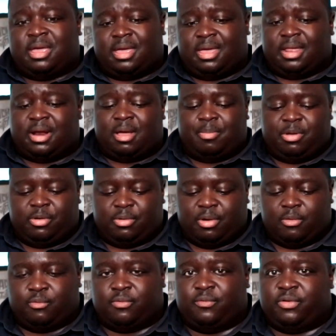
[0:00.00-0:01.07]
and I'll be
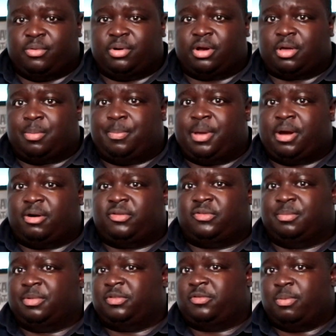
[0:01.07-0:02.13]
reviewing a
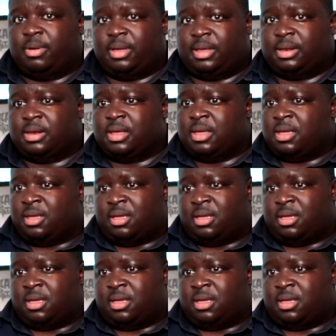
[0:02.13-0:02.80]
comparison between